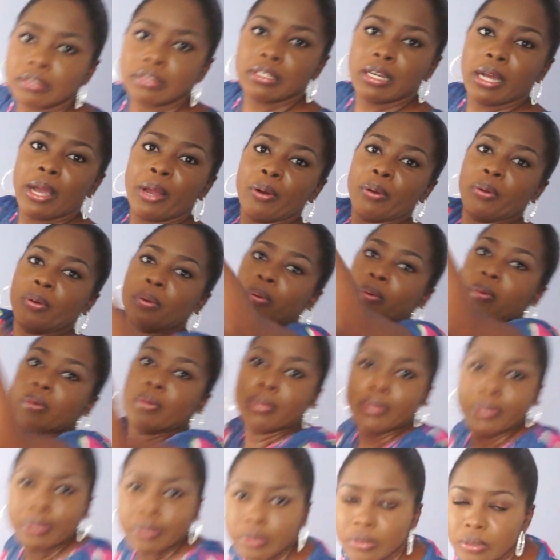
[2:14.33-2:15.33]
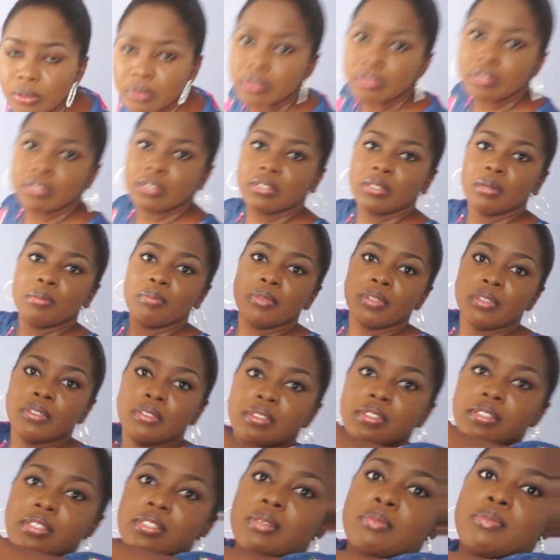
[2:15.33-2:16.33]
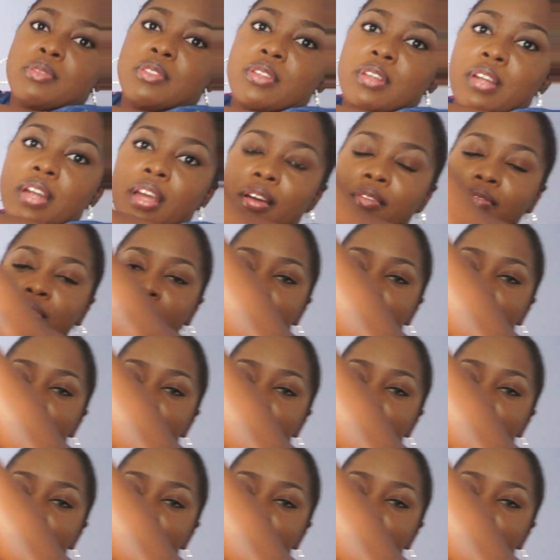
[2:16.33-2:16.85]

I don't know. Something's gonna have